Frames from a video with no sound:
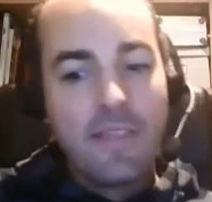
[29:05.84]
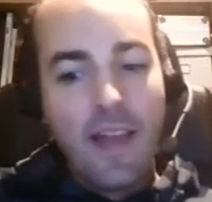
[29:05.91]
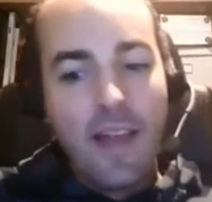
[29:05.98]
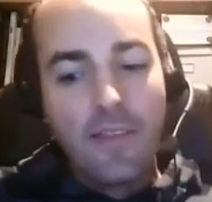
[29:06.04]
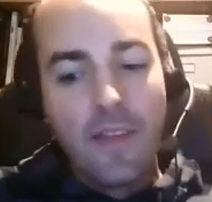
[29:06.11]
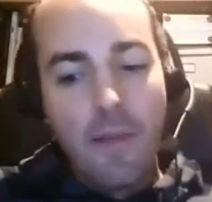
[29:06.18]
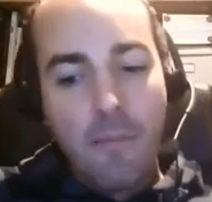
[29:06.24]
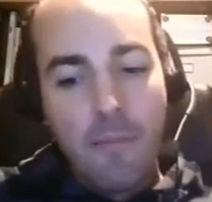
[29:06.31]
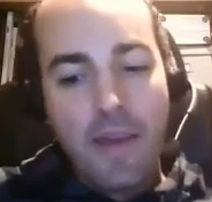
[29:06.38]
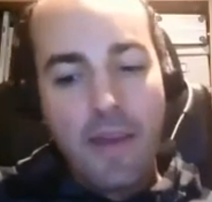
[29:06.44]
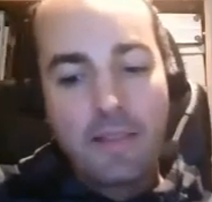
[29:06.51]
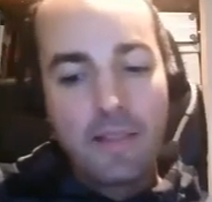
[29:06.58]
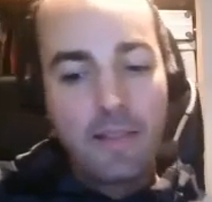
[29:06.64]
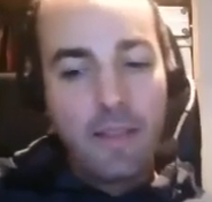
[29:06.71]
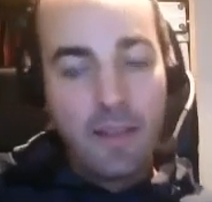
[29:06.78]
that, the
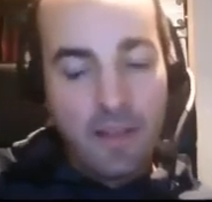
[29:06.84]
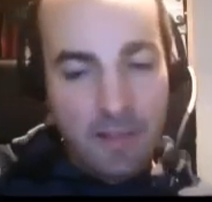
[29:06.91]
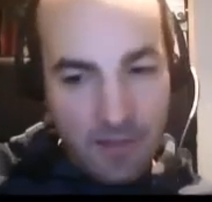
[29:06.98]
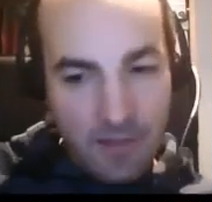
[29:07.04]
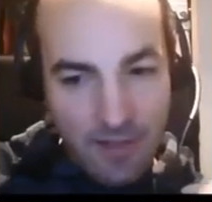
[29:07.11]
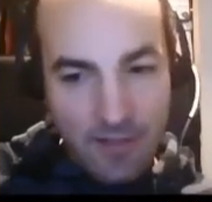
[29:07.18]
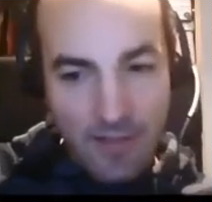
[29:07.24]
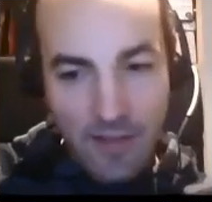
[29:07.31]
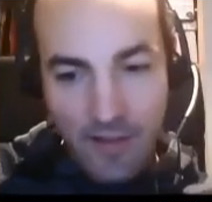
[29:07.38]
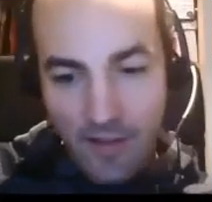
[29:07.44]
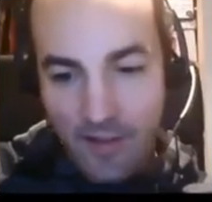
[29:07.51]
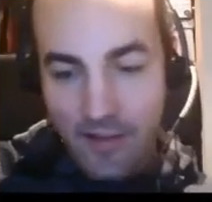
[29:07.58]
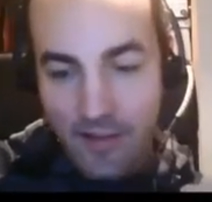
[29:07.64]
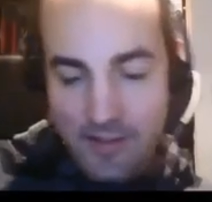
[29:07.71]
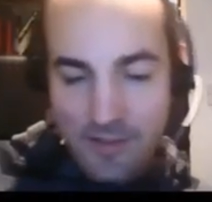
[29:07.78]
amazing thing is, because I
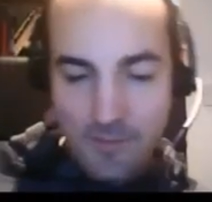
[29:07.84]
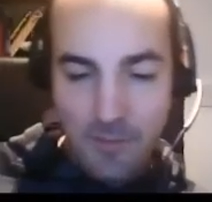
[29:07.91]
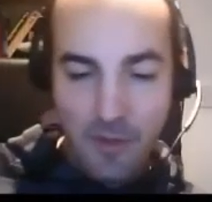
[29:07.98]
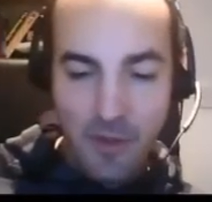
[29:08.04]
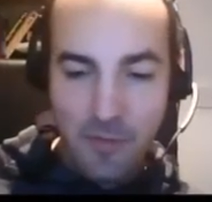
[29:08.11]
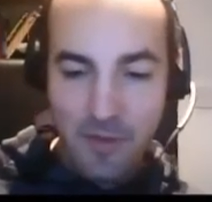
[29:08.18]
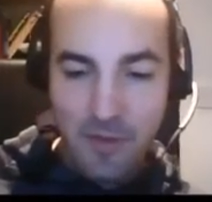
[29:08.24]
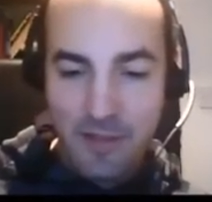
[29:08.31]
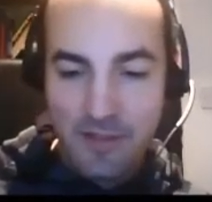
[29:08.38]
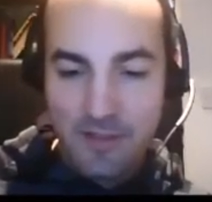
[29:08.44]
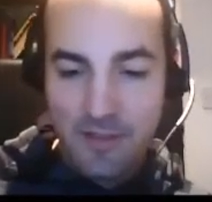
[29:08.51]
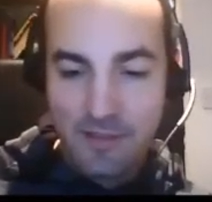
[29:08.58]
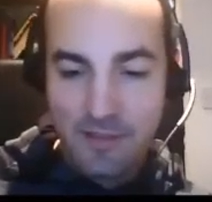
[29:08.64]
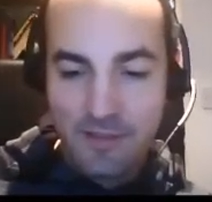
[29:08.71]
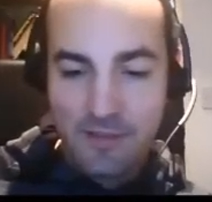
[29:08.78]
spun up an
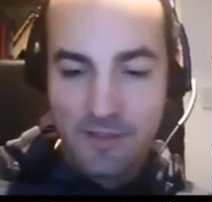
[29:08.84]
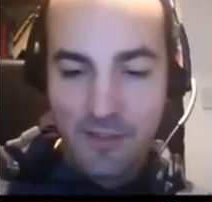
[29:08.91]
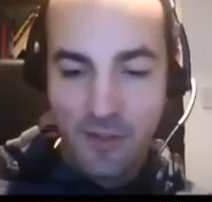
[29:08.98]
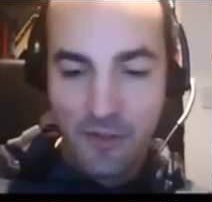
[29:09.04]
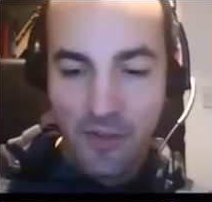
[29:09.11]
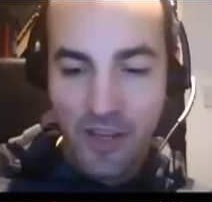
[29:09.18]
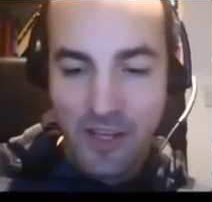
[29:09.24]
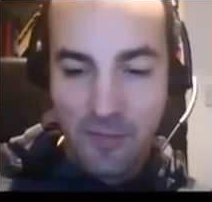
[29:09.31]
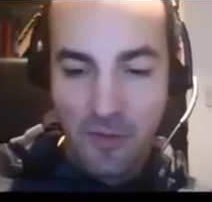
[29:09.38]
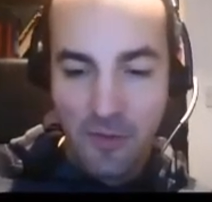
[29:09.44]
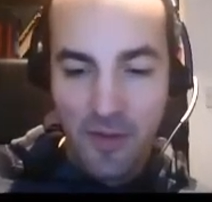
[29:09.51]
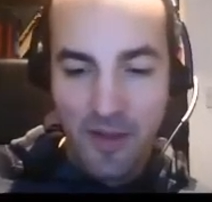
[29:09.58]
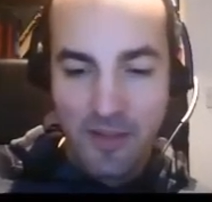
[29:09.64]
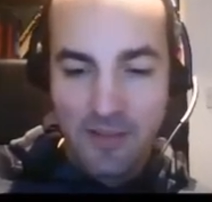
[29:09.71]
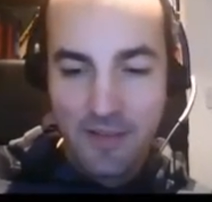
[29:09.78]
instance on
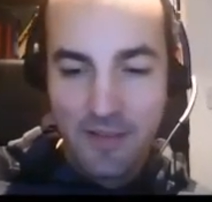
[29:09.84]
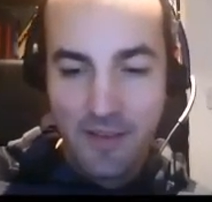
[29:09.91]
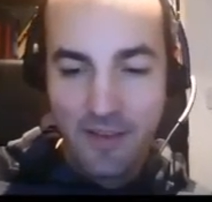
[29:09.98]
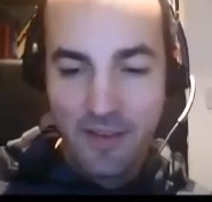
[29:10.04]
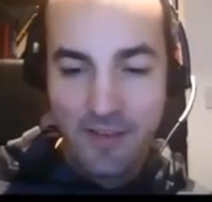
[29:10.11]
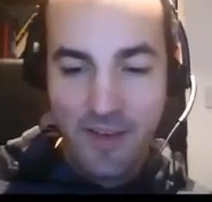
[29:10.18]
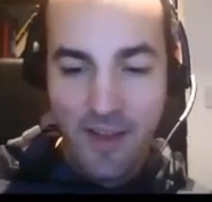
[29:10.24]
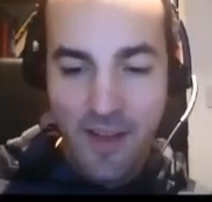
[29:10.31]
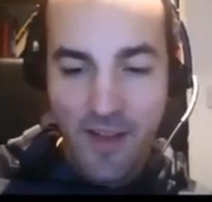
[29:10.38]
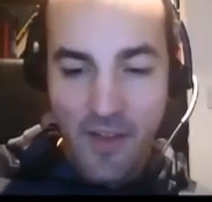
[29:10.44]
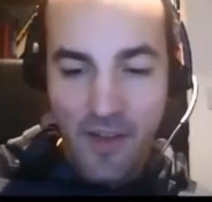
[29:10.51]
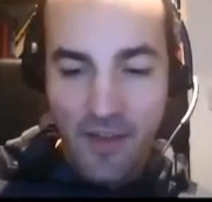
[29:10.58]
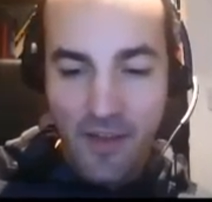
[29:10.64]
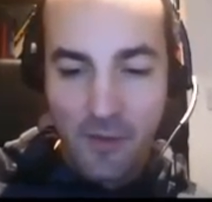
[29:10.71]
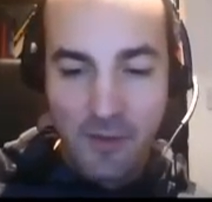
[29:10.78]
AWS, and
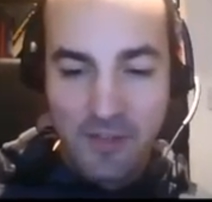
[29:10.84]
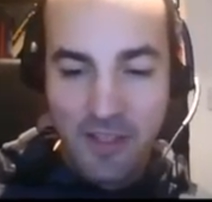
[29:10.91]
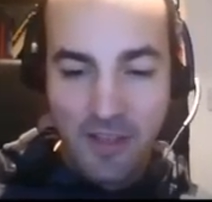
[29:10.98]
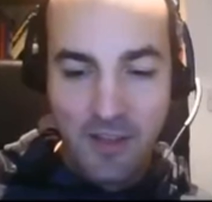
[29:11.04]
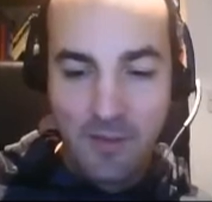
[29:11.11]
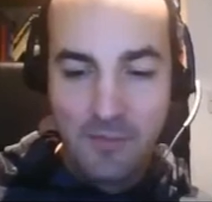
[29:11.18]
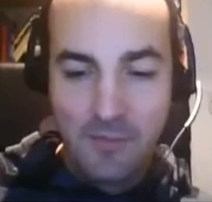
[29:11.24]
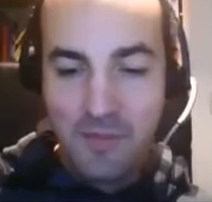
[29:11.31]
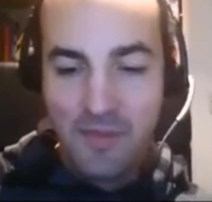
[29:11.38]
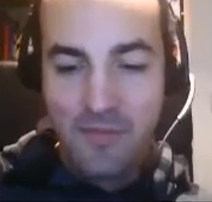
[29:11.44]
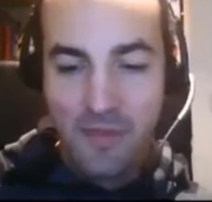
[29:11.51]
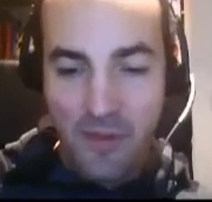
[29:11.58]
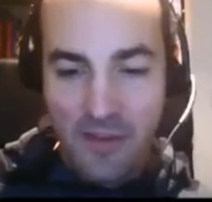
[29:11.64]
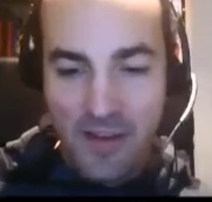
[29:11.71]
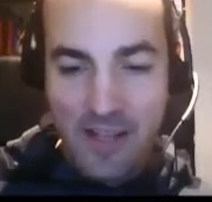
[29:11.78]
of course it comes with
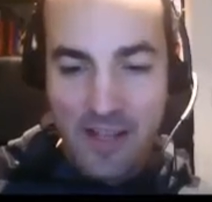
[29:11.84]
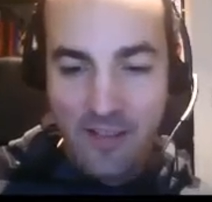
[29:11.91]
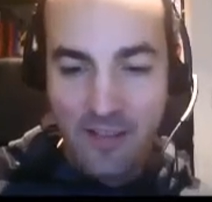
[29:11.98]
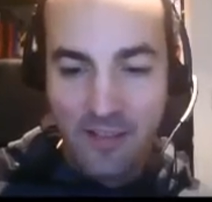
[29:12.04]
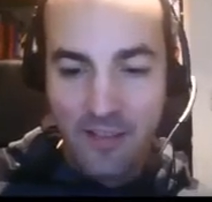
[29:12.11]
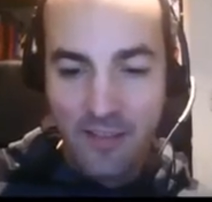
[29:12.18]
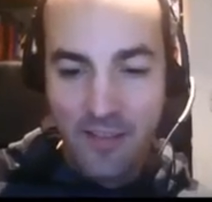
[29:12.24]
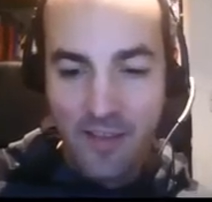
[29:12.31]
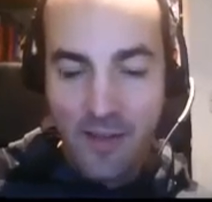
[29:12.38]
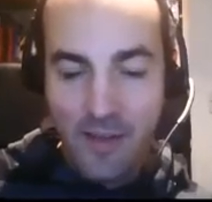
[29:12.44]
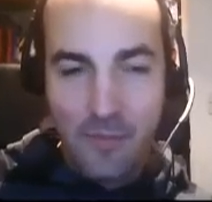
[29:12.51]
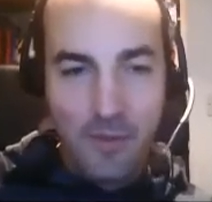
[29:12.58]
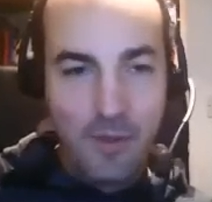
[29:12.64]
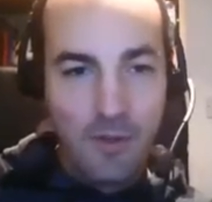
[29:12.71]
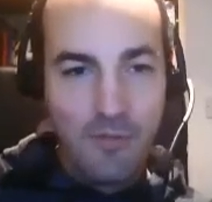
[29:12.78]
very little,
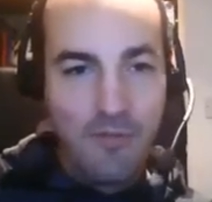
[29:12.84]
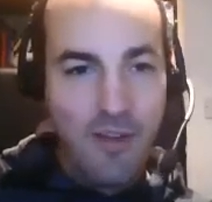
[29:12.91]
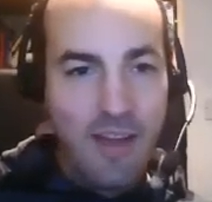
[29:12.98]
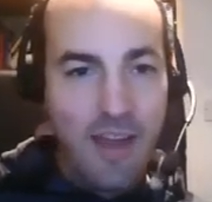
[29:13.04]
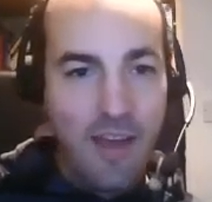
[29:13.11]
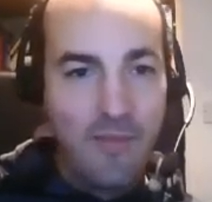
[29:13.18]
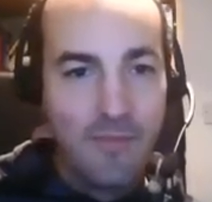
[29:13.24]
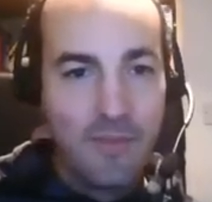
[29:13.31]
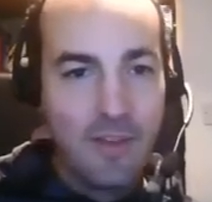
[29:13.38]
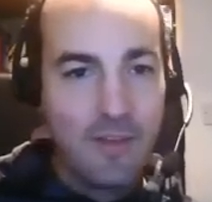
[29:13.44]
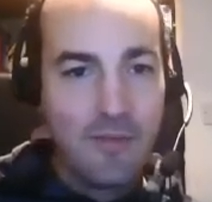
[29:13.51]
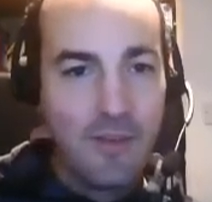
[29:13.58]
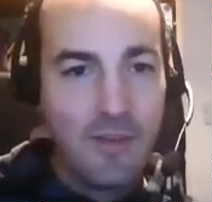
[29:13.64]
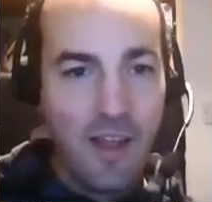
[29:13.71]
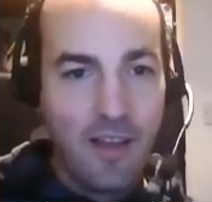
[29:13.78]
but you're right, a
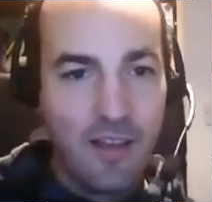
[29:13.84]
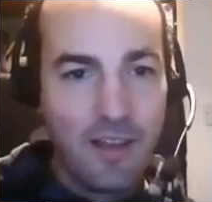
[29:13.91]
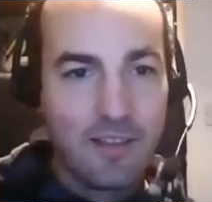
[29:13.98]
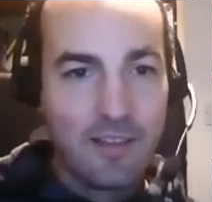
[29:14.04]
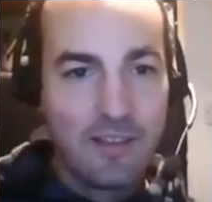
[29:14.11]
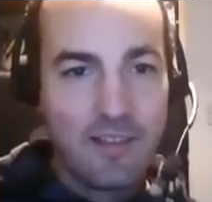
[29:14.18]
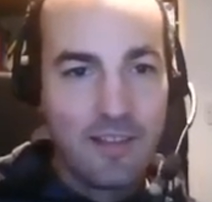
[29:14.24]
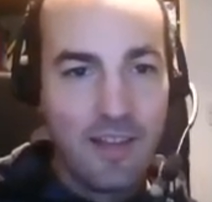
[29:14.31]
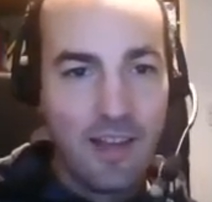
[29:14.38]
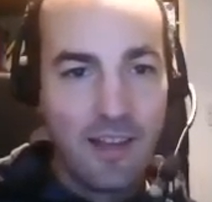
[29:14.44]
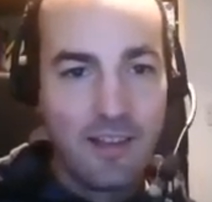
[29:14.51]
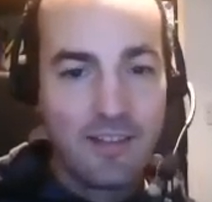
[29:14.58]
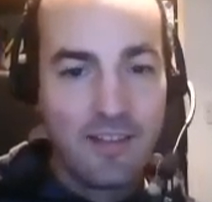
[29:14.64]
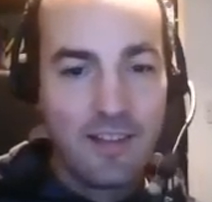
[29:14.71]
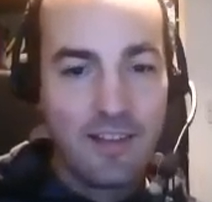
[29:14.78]
few lines
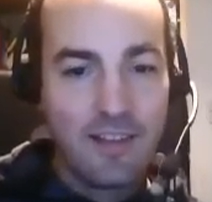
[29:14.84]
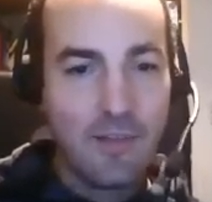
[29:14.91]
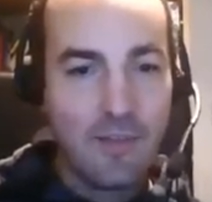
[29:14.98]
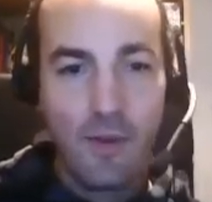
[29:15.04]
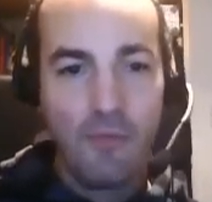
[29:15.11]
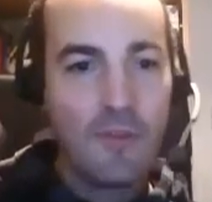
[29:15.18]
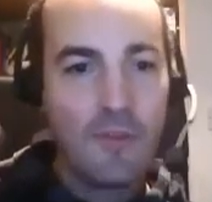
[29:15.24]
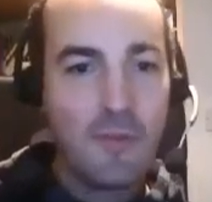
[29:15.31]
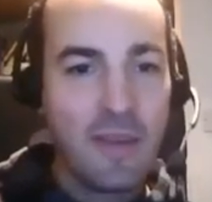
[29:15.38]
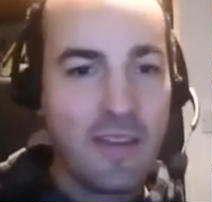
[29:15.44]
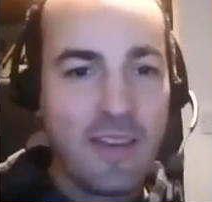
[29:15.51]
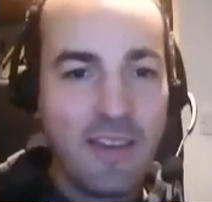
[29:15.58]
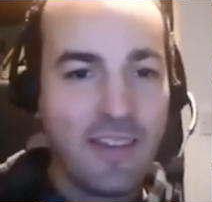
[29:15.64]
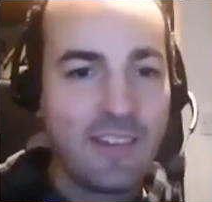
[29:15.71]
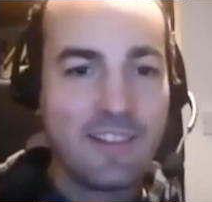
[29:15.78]
and suddenly you've got
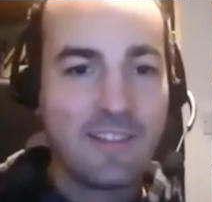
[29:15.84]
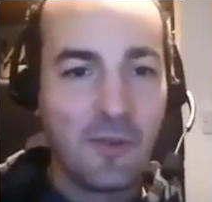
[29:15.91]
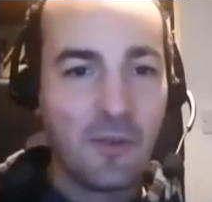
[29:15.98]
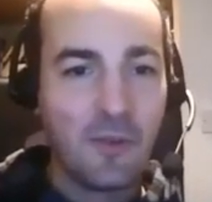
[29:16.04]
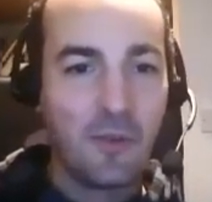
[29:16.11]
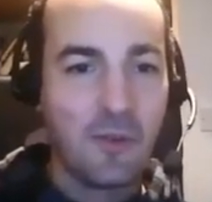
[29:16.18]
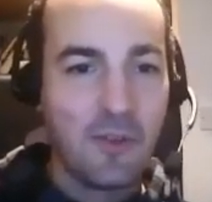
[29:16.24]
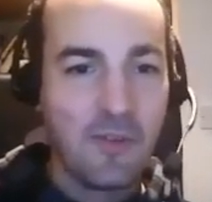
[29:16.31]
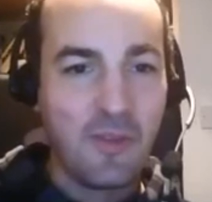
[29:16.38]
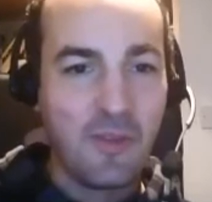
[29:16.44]
Ruby installed, or